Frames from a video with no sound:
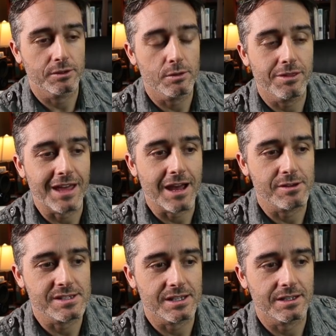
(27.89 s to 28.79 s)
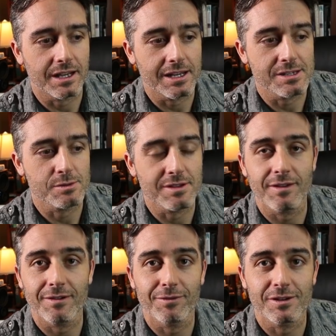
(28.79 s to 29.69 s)
2000, I guess, was the
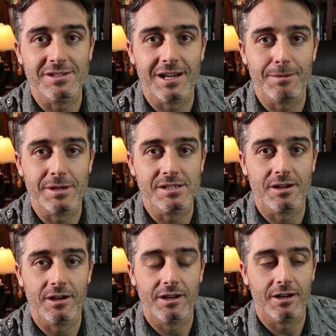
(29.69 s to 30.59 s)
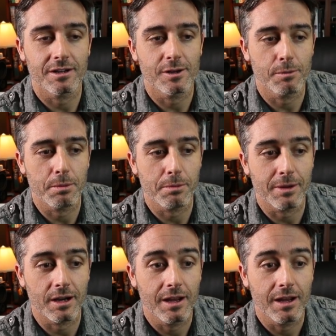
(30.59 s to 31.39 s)
very first time I started on Adobe Premiere.